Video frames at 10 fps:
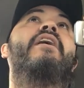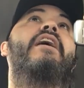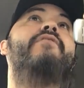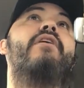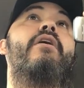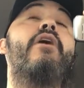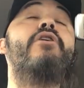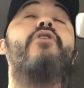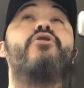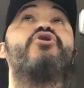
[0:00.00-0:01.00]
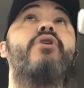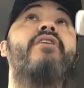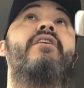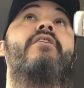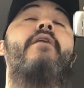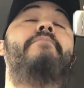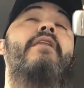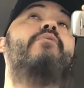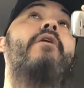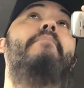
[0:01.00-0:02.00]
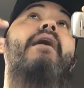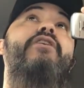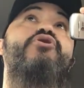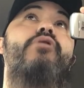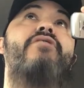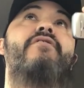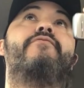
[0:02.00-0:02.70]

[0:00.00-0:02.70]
Even another trucking company, they want to buy trucks,